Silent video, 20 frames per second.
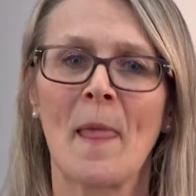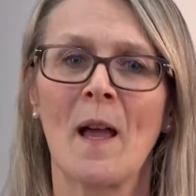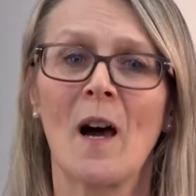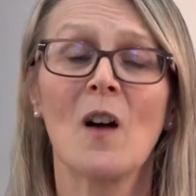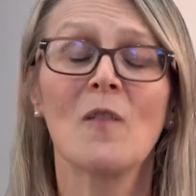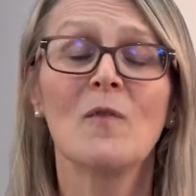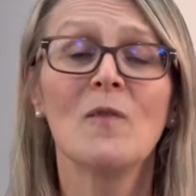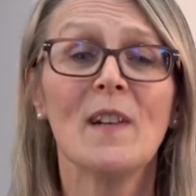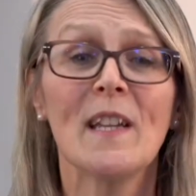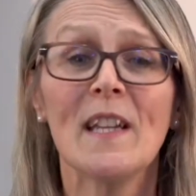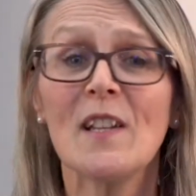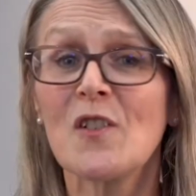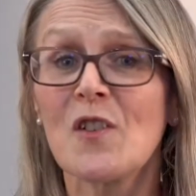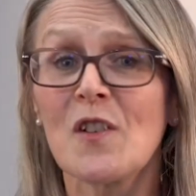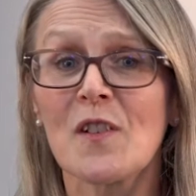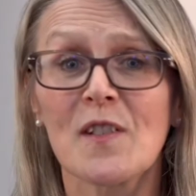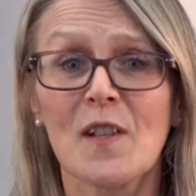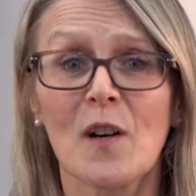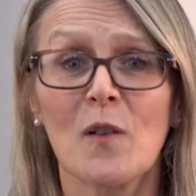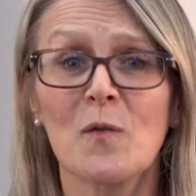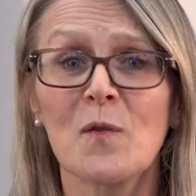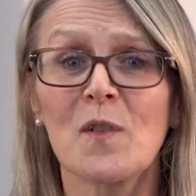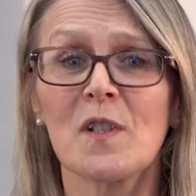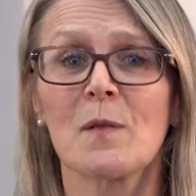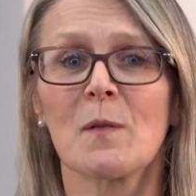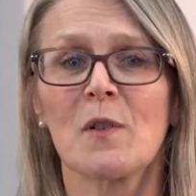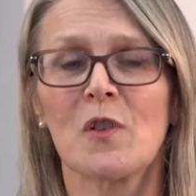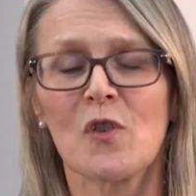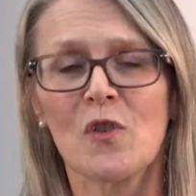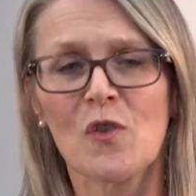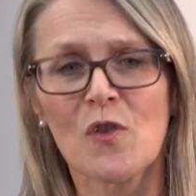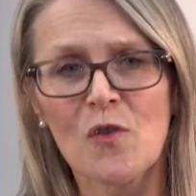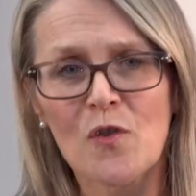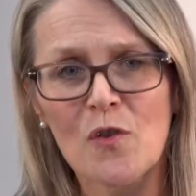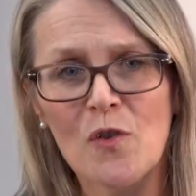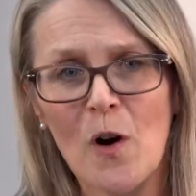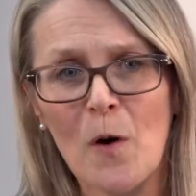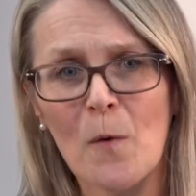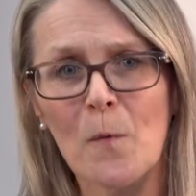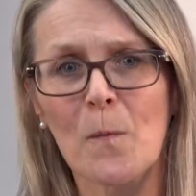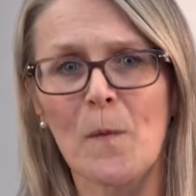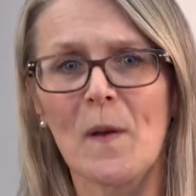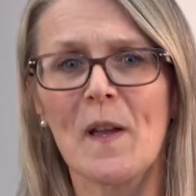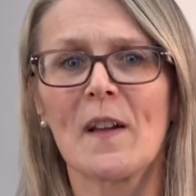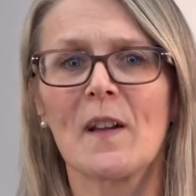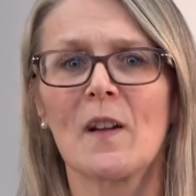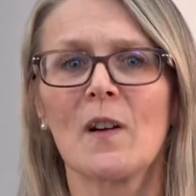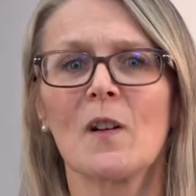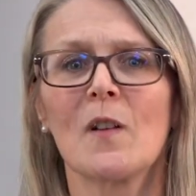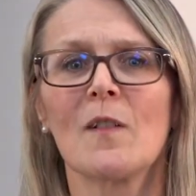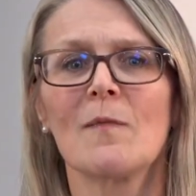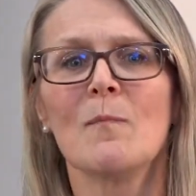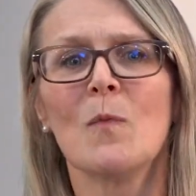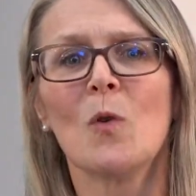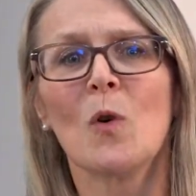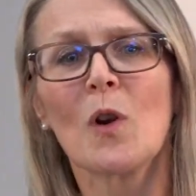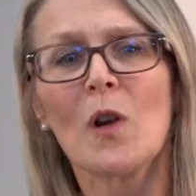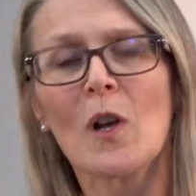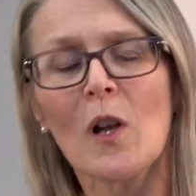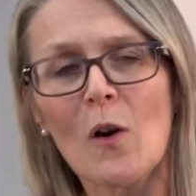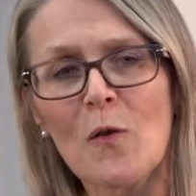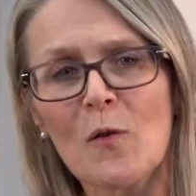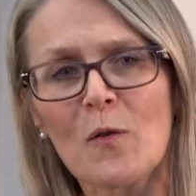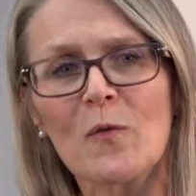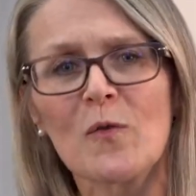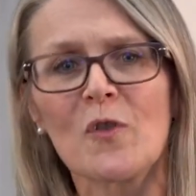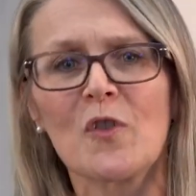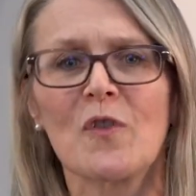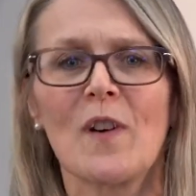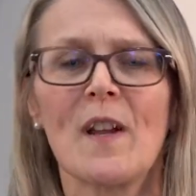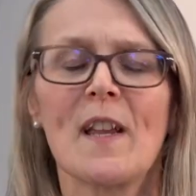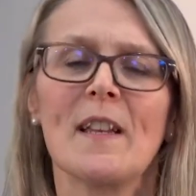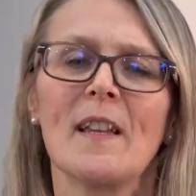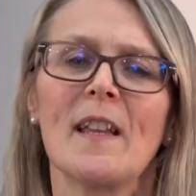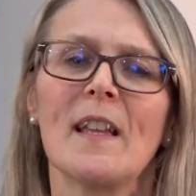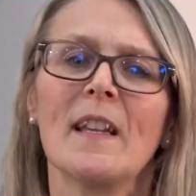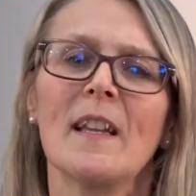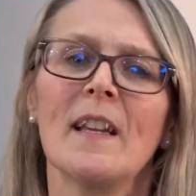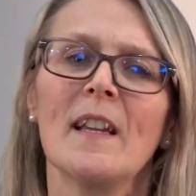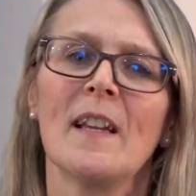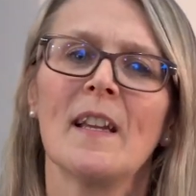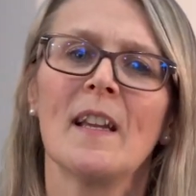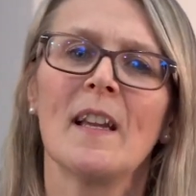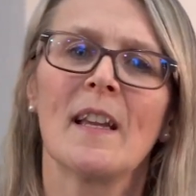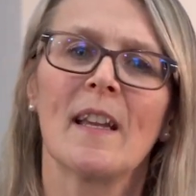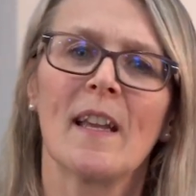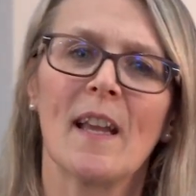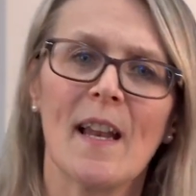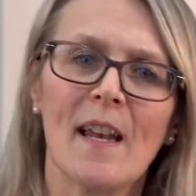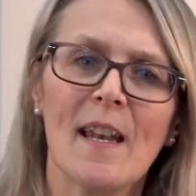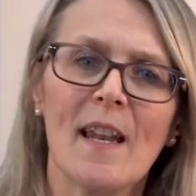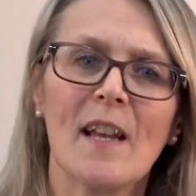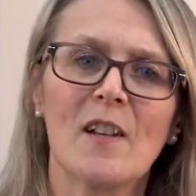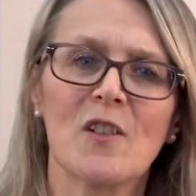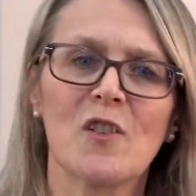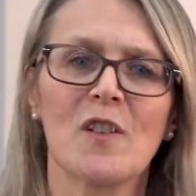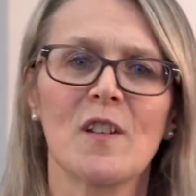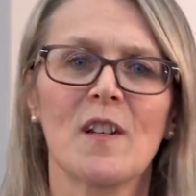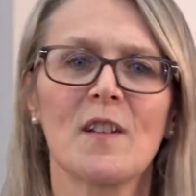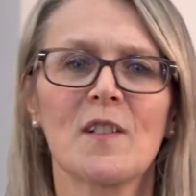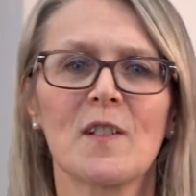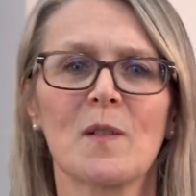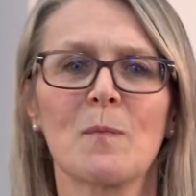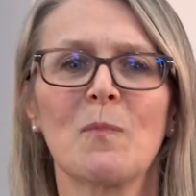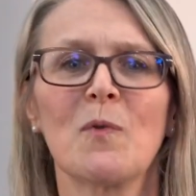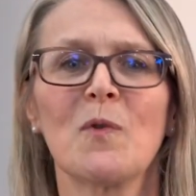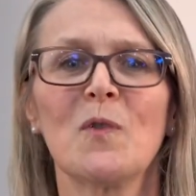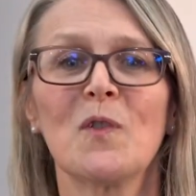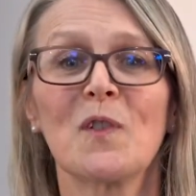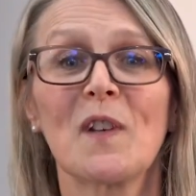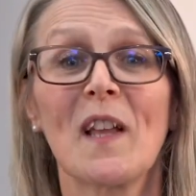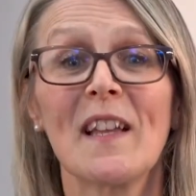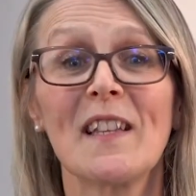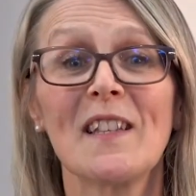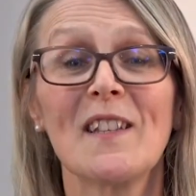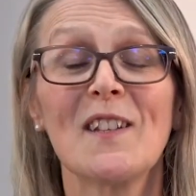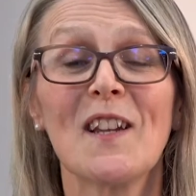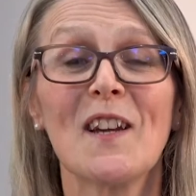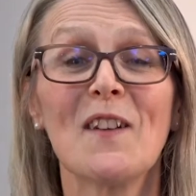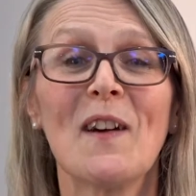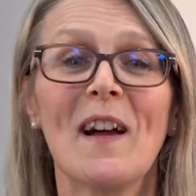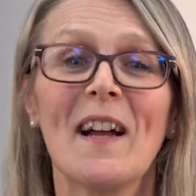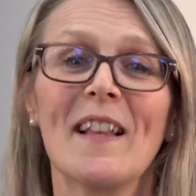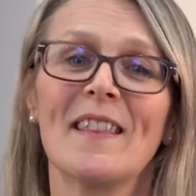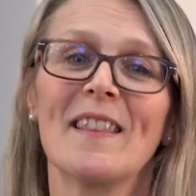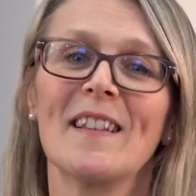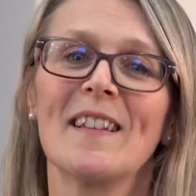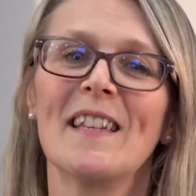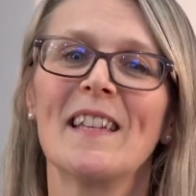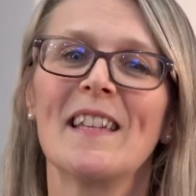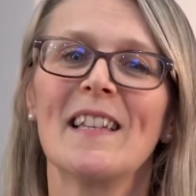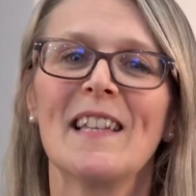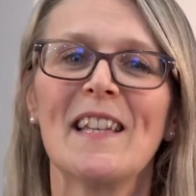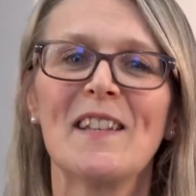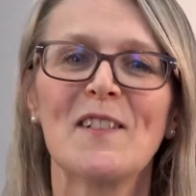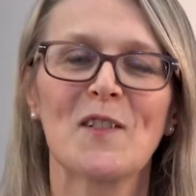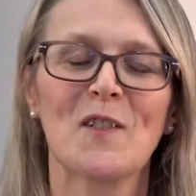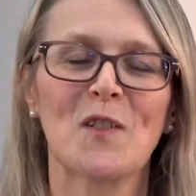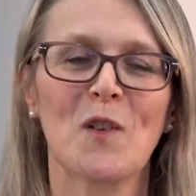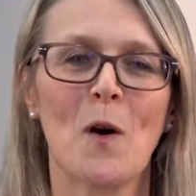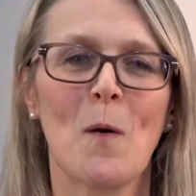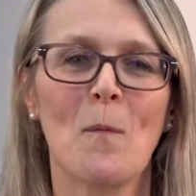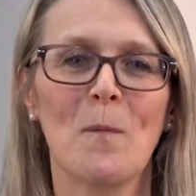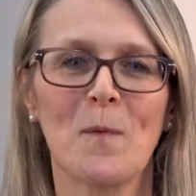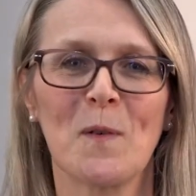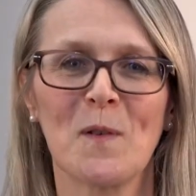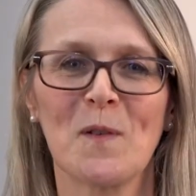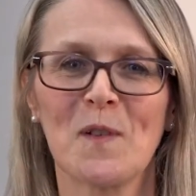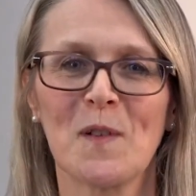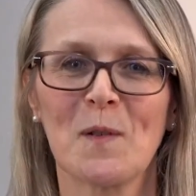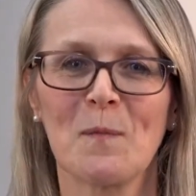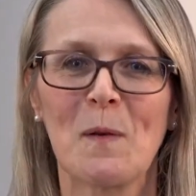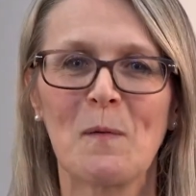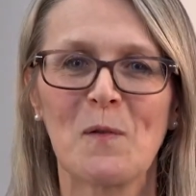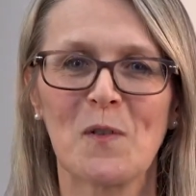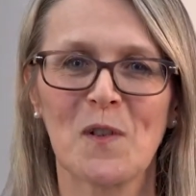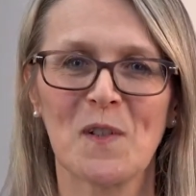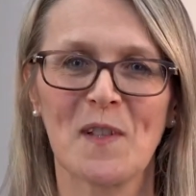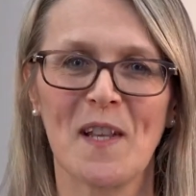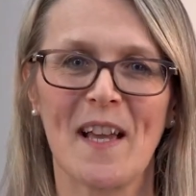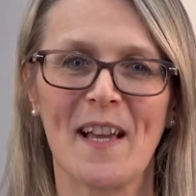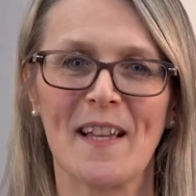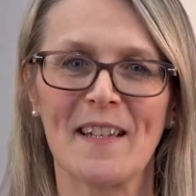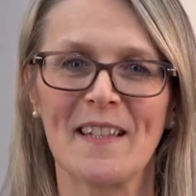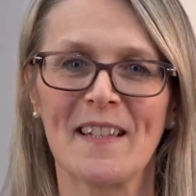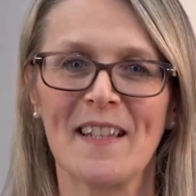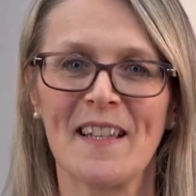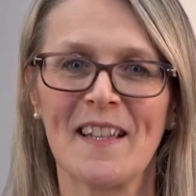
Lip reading: Our regions are also a strong vehicle of more local training, connection and support. And you know, at the leaders conference that we've just had